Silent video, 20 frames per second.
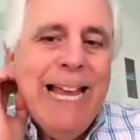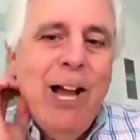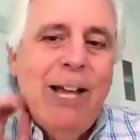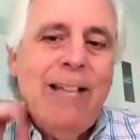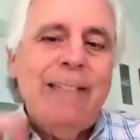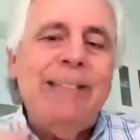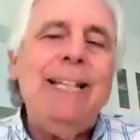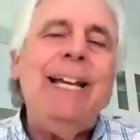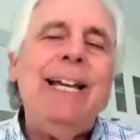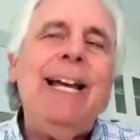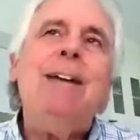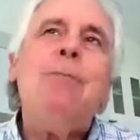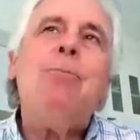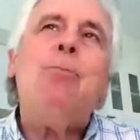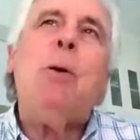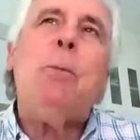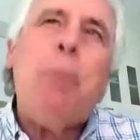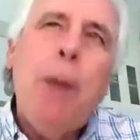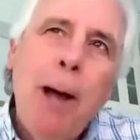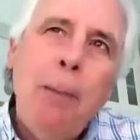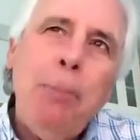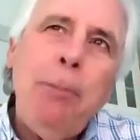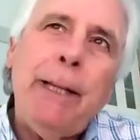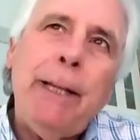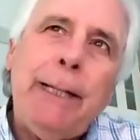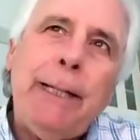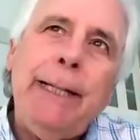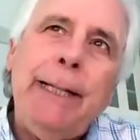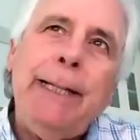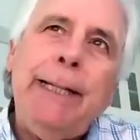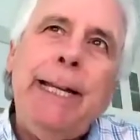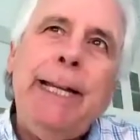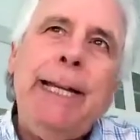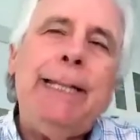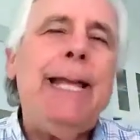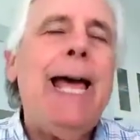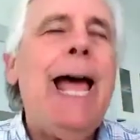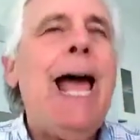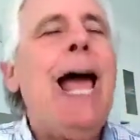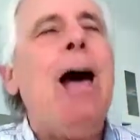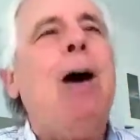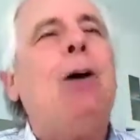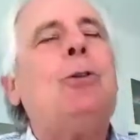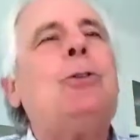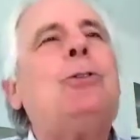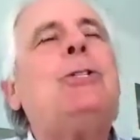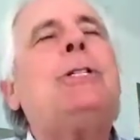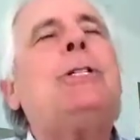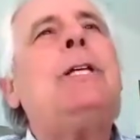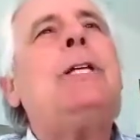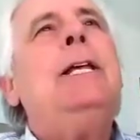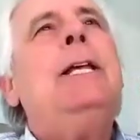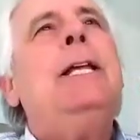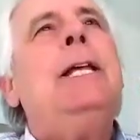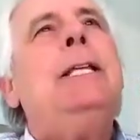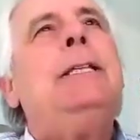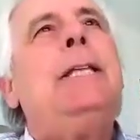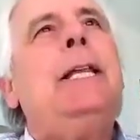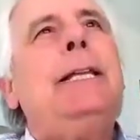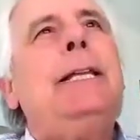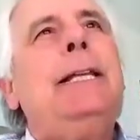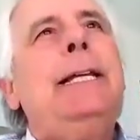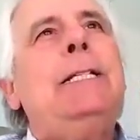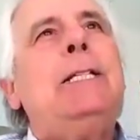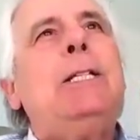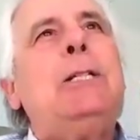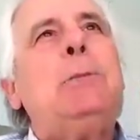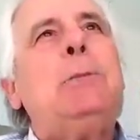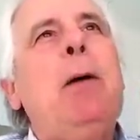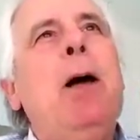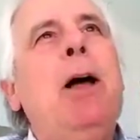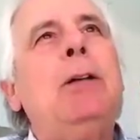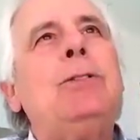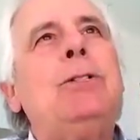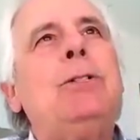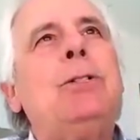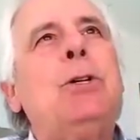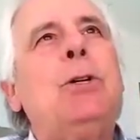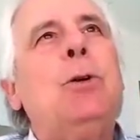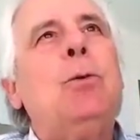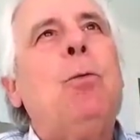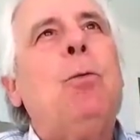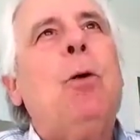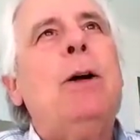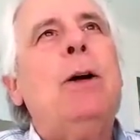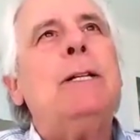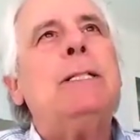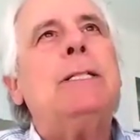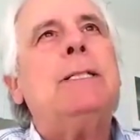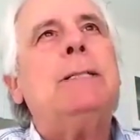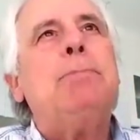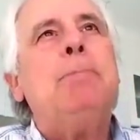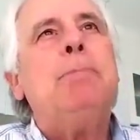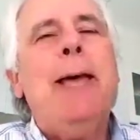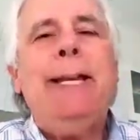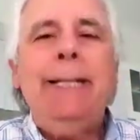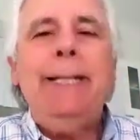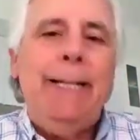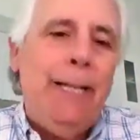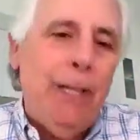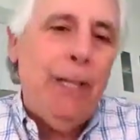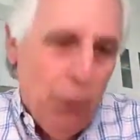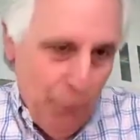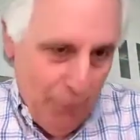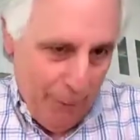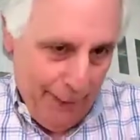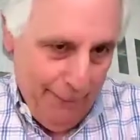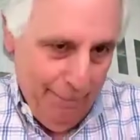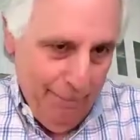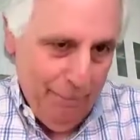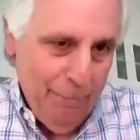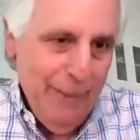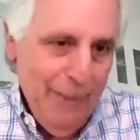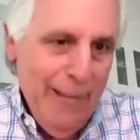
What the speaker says: And the Republican in the House, the lead sponsor was Ben Gilman.